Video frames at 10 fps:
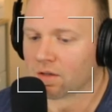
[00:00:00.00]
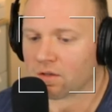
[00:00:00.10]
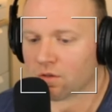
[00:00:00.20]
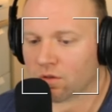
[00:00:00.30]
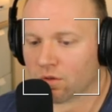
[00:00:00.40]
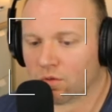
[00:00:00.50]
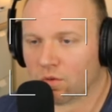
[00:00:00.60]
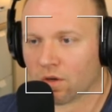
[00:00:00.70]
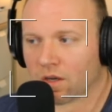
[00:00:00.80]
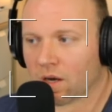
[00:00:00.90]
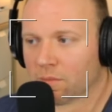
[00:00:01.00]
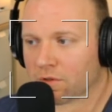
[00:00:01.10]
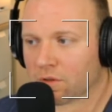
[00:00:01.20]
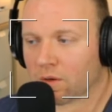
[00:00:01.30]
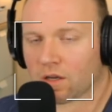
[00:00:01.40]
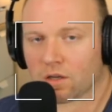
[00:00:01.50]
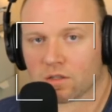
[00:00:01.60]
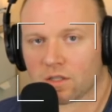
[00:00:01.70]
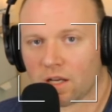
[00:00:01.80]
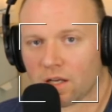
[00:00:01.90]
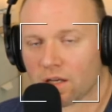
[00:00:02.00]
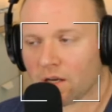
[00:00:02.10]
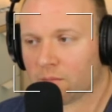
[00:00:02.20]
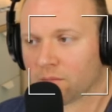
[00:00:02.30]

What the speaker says: to come to understanding and come